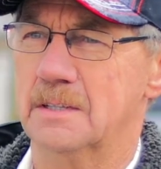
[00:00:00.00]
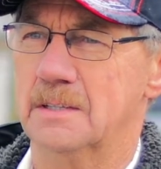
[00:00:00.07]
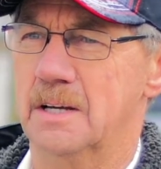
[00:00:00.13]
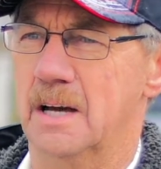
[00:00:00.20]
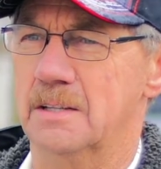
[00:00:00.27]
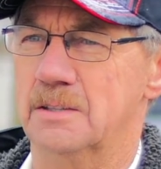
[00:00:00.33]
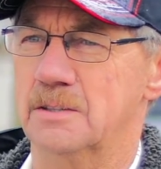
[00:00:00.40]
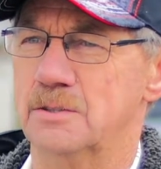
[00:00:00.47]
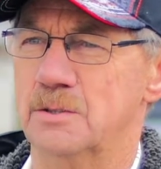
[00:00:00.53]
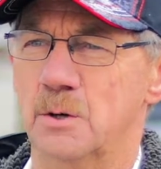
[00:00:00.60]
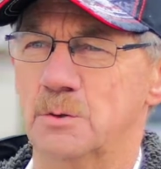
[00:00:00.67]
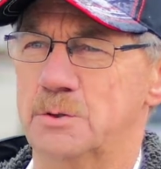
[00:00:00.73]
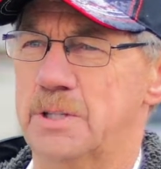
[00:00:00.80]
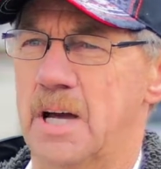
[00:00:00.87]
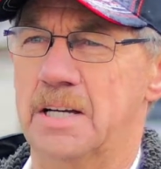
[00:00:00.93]
Yeah, there's
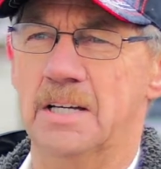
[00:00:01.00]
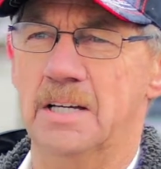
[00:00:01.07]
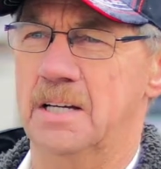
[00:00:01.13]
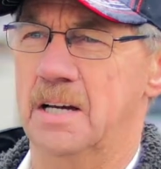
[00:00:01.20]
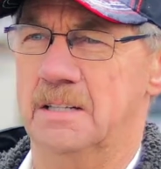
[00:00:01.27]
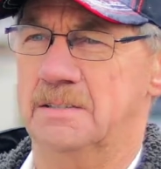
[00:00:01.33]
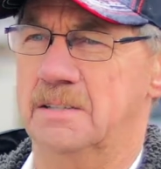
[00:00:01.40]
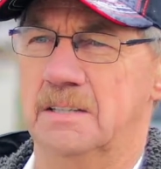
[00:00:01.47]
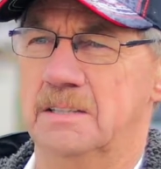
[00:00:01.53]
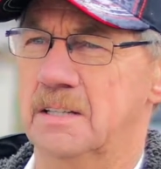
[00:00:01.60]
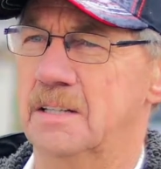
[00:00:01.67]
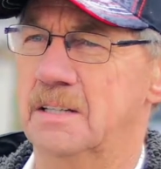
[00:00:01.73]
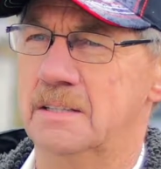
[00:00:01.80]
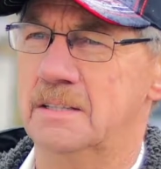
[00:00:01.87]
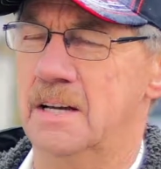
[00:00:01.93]
no second guessing.
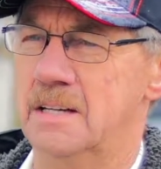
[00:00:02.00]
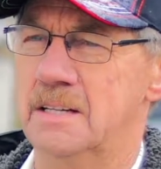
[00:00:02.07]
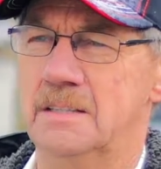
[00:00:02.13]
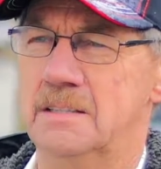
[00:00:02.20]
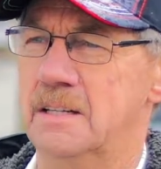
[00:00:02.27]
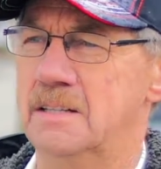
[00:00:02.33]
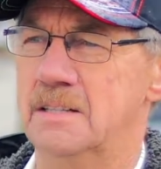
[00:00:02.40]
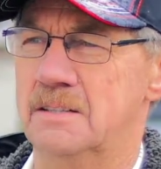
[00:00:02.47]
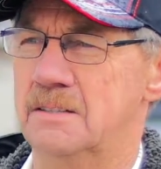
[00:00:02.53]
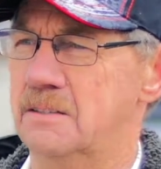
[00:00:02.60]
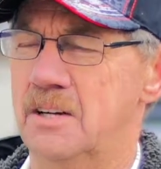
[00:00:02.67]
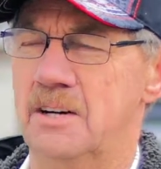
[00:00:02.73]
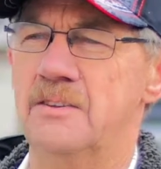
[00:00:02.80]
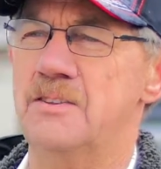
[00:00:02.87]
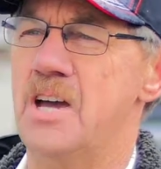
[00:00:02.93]
They're
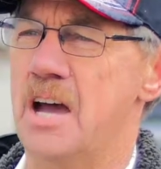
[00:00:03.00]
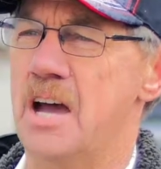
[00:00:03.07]
the